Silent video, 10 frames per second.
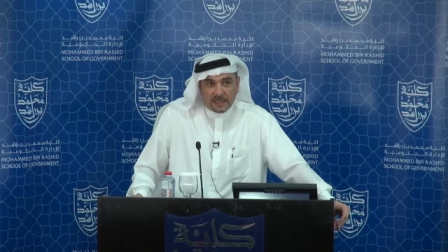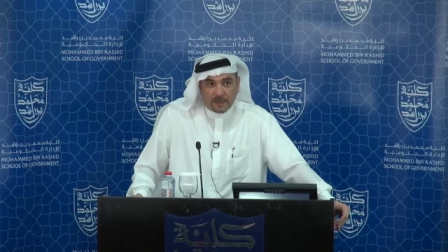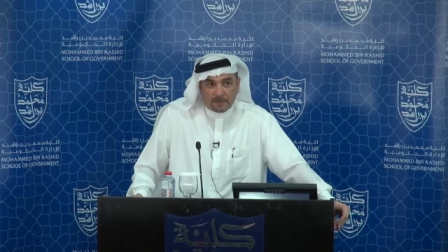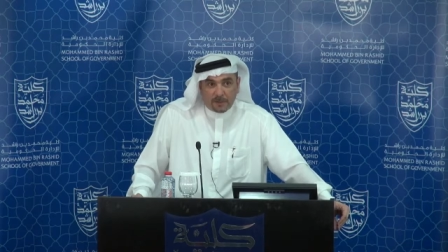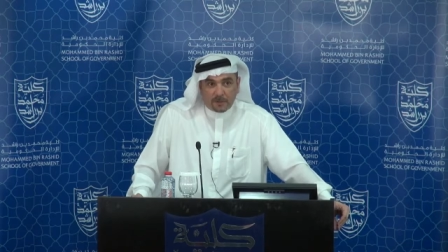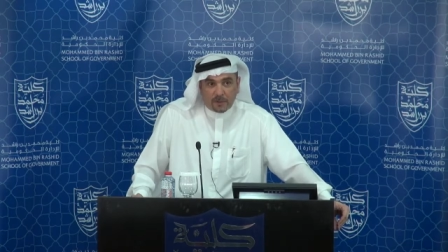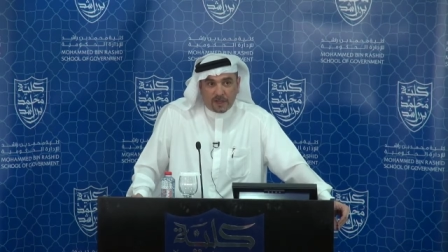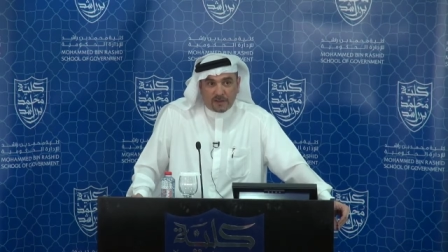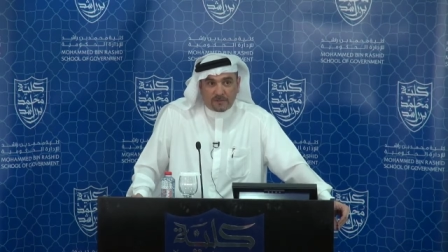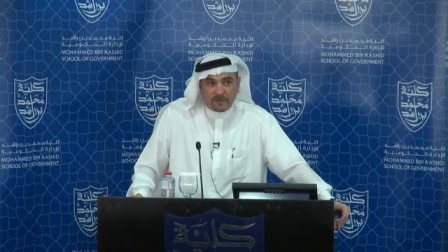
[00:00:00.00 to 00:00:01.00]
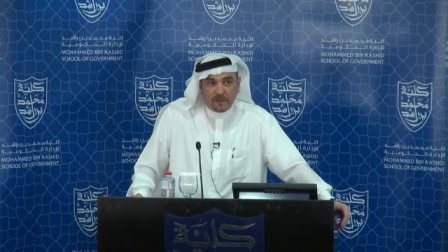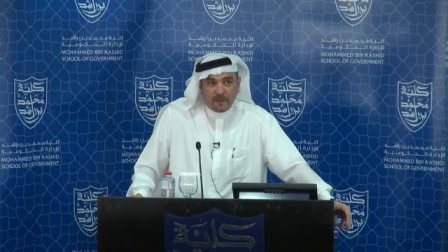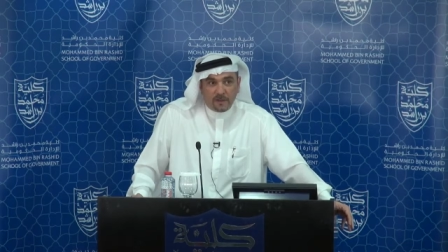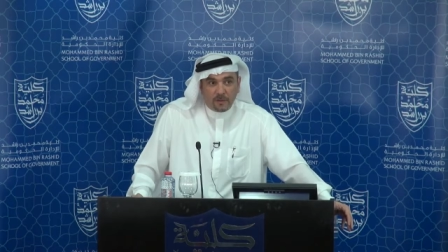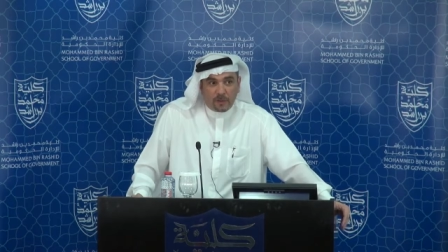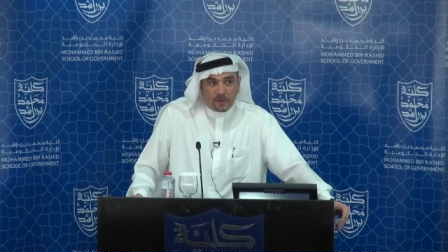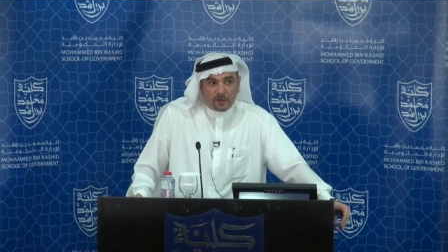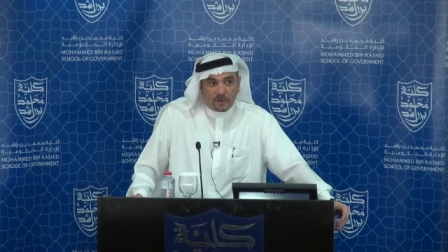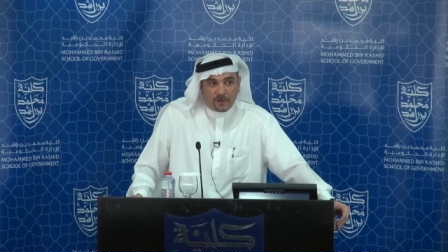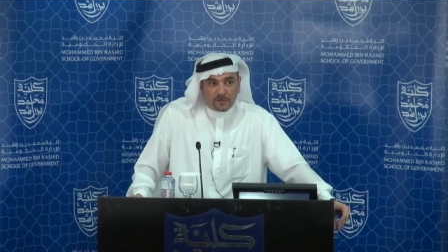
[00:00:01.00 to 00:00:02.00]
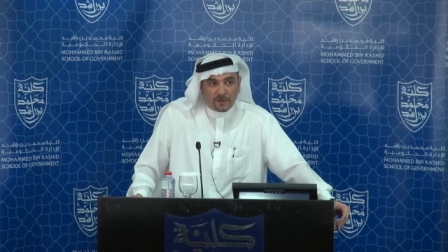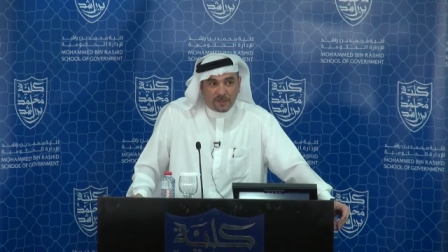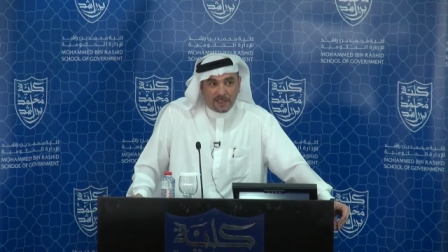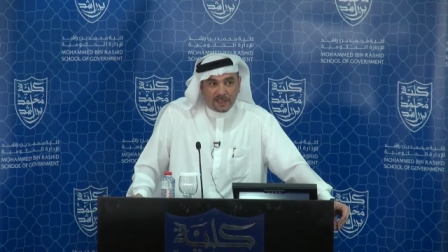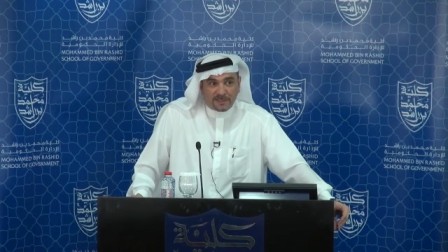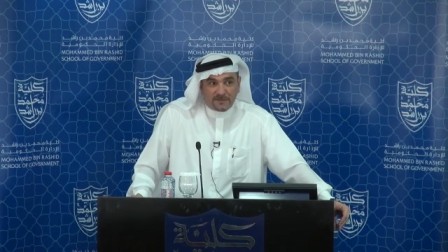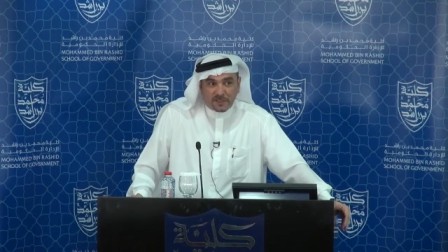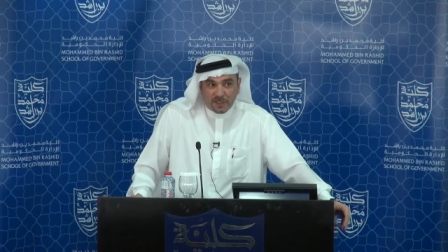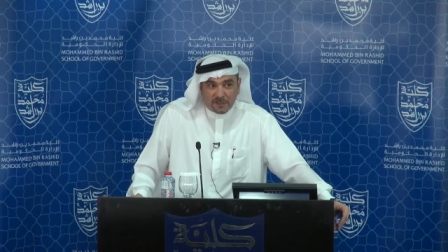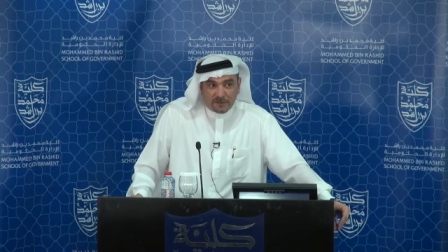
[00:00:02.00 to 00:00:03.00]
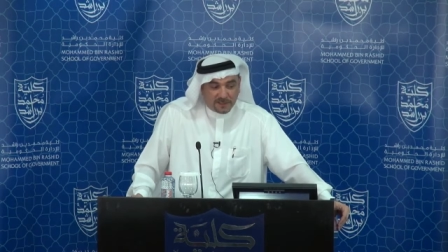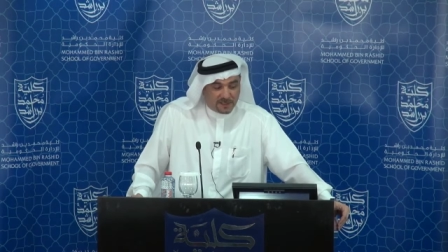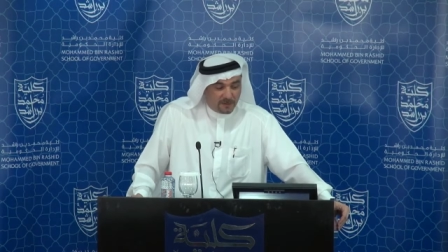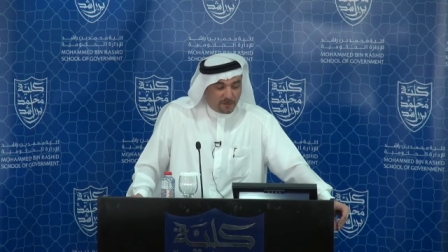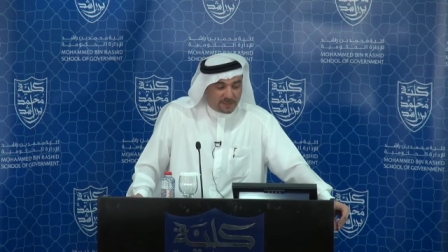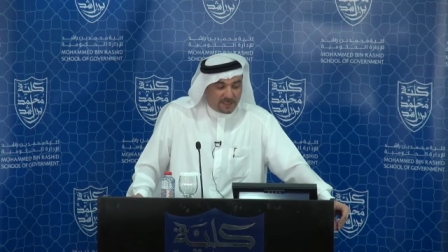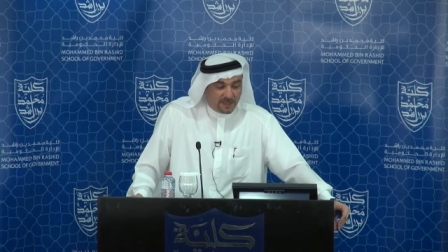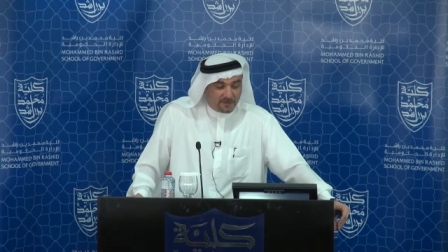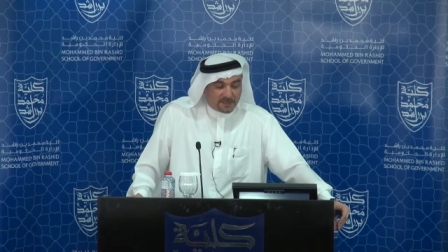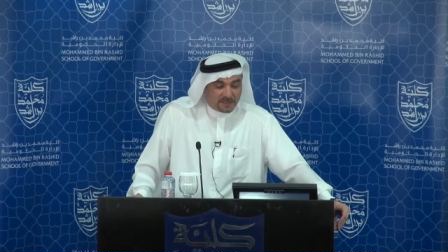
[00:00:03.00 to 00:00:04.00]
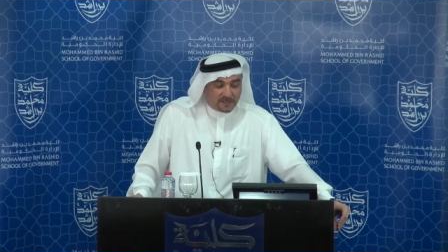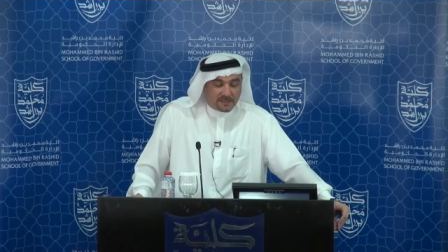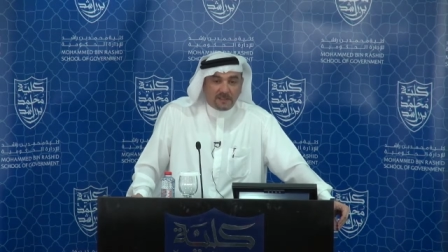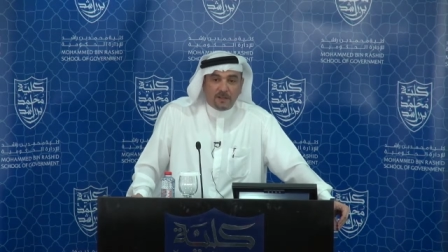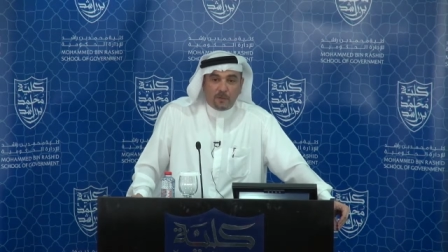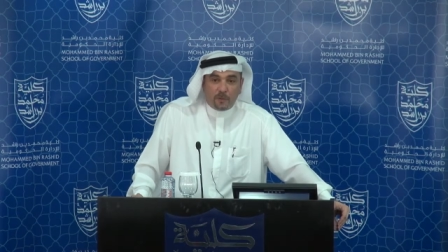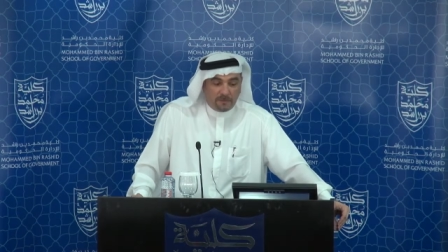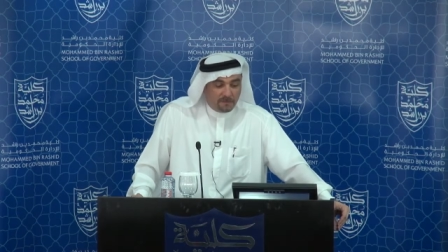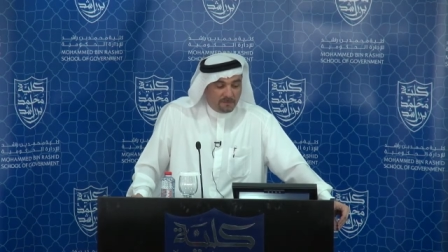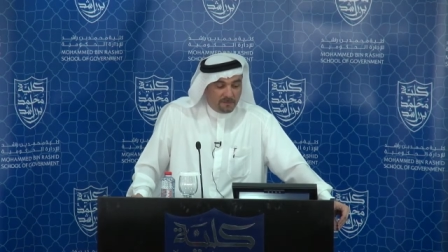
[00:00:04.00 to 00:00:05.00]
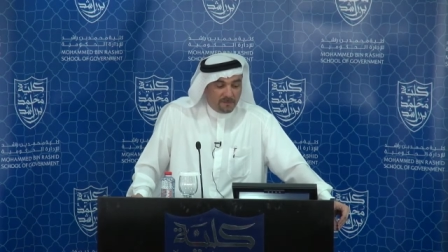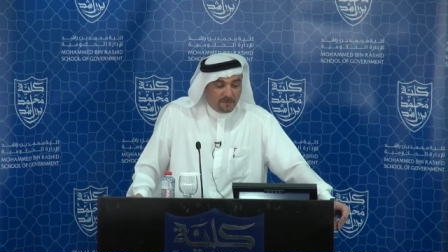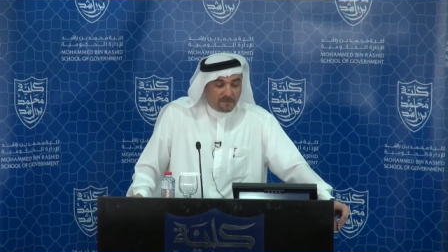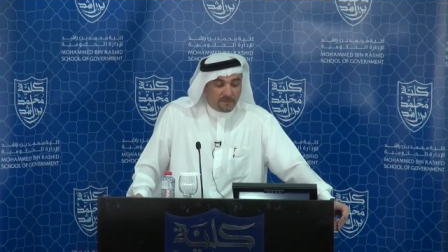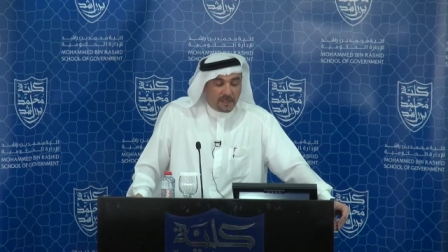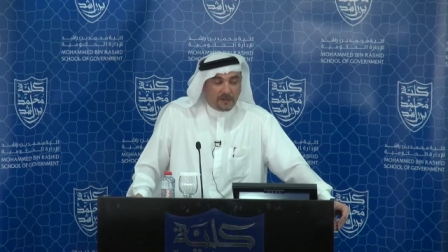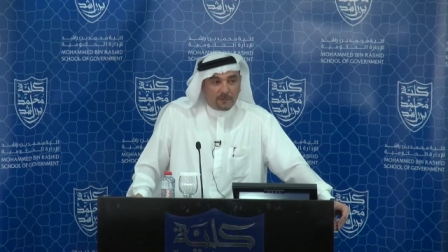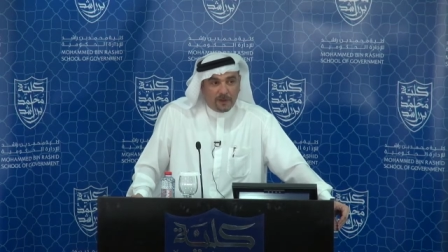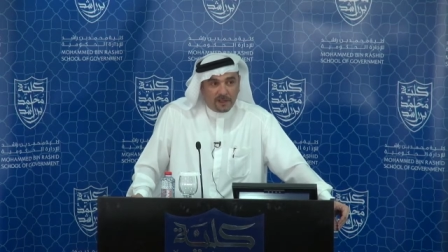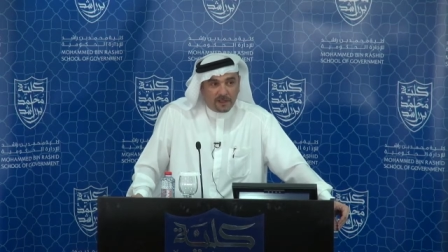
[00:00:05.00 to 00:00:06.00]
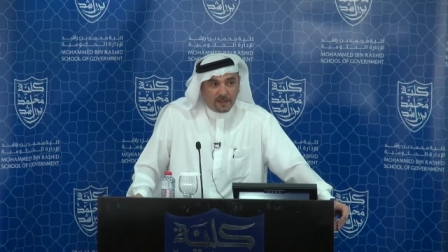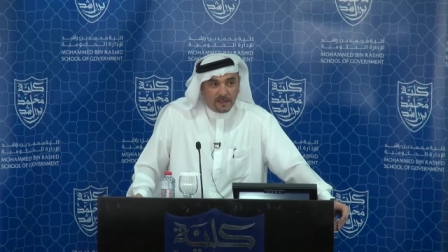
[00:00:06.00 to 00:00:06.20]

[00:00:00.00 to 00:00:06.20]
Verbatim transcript: happy to have one of today's visionaries, I would say, Mister Wim Elfrink.